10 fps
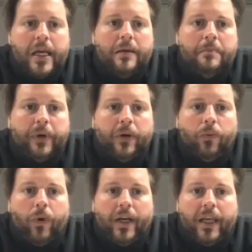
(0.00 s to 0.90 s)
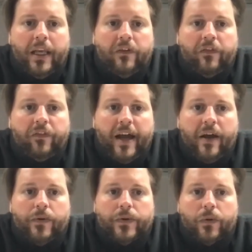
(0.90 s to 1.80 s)
but what he
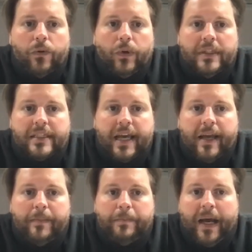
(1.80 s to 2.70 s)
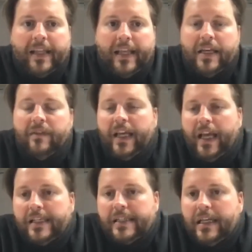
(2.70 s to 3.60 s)
found was that by the end of
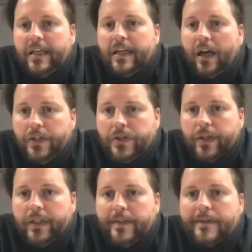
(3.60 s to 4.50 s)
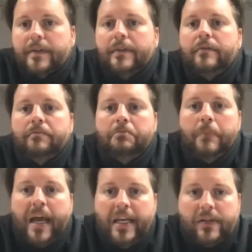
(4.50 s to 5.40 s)
the 1800s
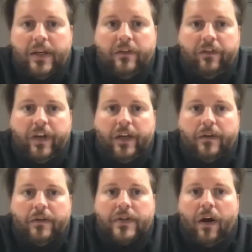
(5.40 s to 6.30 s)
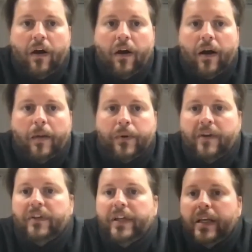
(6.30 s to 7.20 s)
many tin figures are
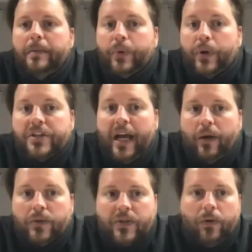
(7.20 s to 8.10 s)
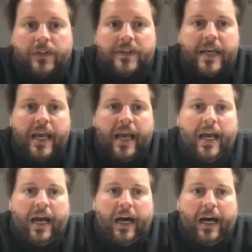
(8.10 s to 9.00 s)
prevalent in british households
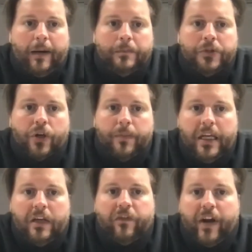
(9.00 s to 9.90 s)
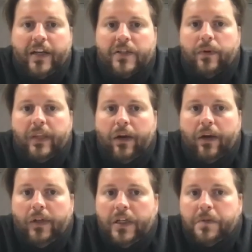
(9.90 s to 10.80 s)
um, germany and france were the
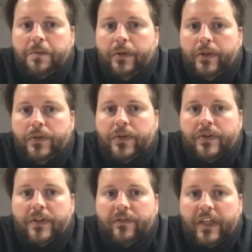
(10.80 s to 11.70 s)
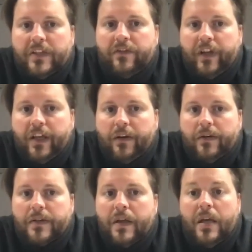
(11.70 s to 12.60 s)
earliest producers of these
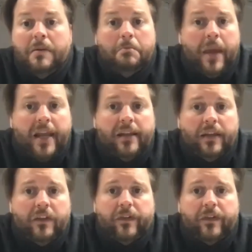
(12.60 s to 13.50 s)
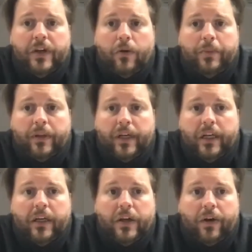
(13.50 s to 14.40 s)
figures mainly for the
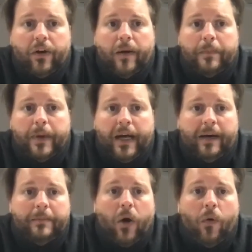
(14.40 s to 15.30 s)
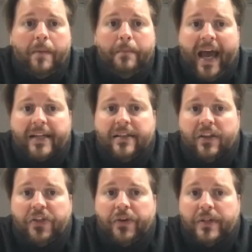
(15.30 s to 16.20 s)
nobility in europe uh, going back to
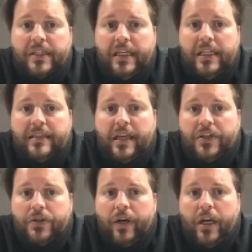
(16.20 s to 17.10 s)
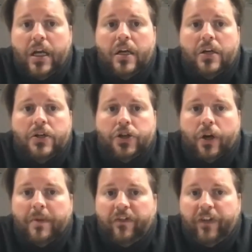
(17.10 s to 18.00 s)
the 13th century
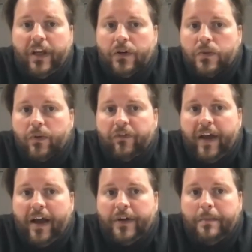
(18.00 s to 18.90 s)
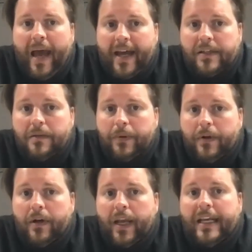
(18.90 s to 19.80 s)
German figures were found in
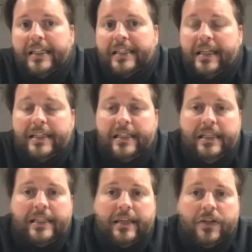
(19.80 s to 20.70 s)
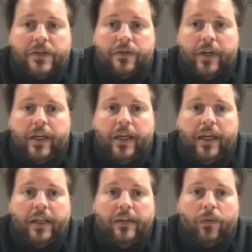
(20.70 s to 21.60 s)
Magdeburg, and in 16th century
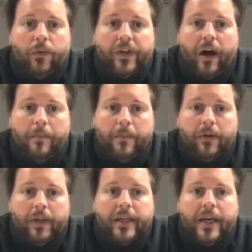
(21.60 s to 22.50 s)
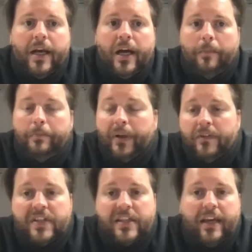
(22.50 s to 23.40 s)
in Northumberland, a bill
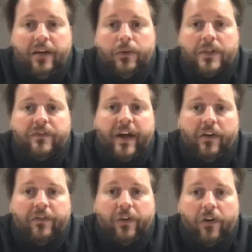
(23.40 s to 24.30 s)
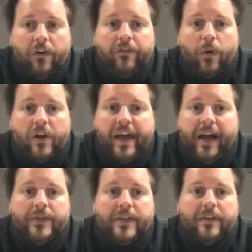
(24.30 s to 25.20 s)
of sale was found for
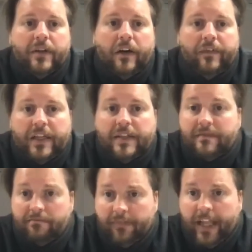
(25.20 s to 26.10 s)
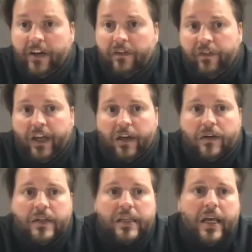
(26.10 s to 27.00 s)
4,000 of these leaden
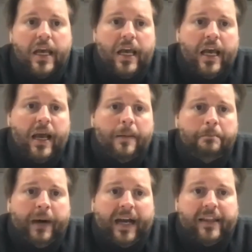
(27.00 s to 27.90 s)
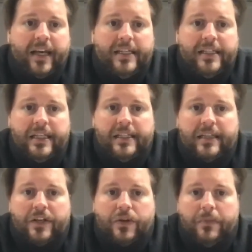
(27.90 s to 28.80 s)
figures. By the 19th
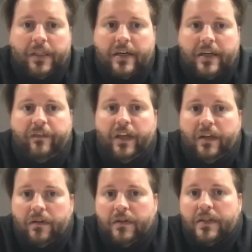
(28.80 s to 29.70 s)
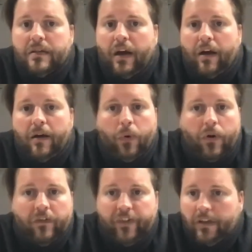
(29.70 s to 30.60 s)
century, military figures are
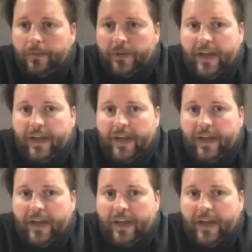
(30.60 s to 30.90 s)
more available to